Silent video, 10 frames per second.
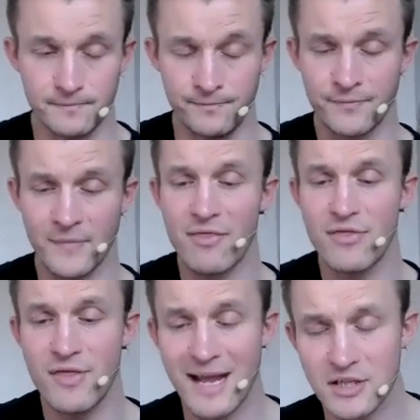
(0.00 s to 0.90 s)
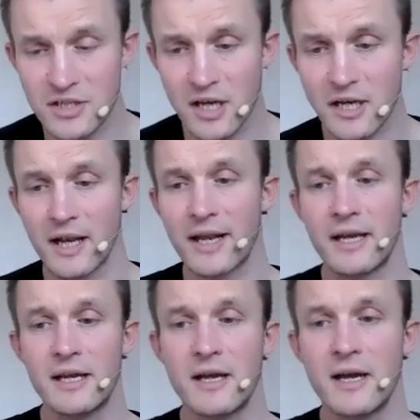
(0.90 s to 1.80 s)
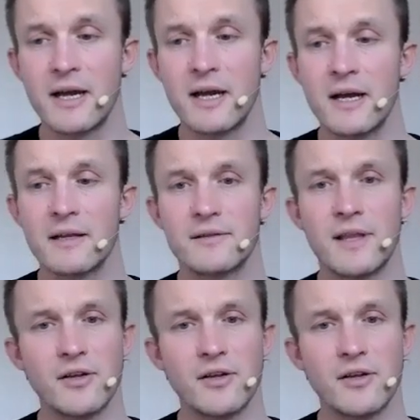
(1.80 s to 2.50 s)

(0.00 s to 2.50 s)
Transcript: and then suddenly they